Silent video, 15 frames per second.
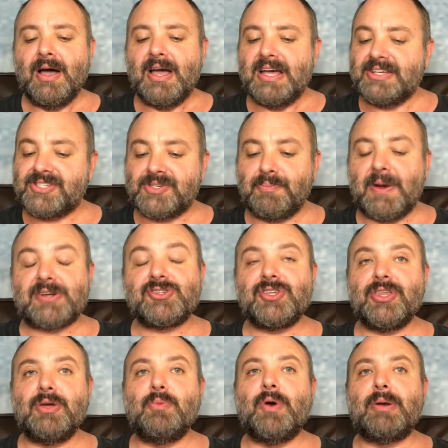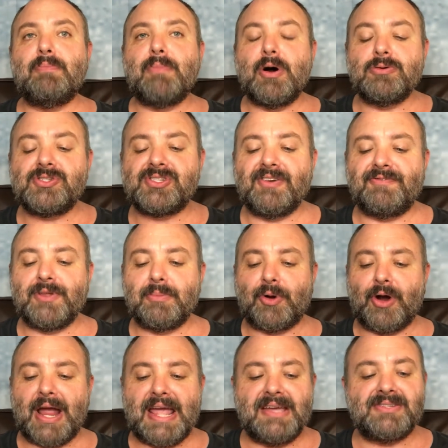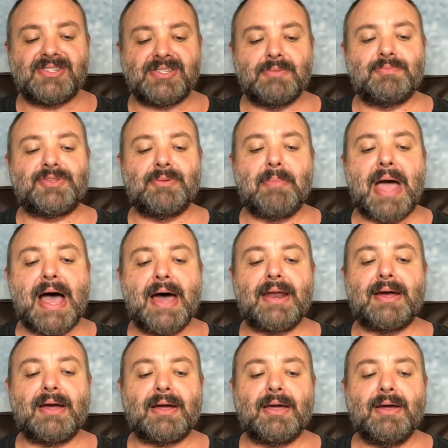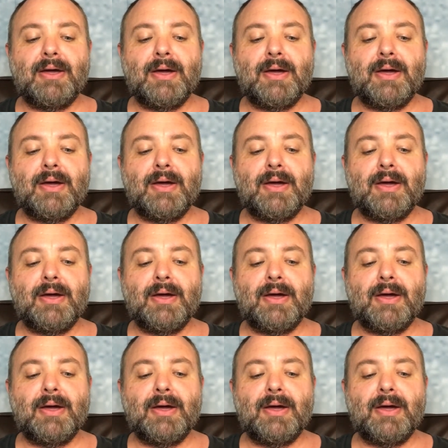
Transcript: especially when most of them are asymptomatic,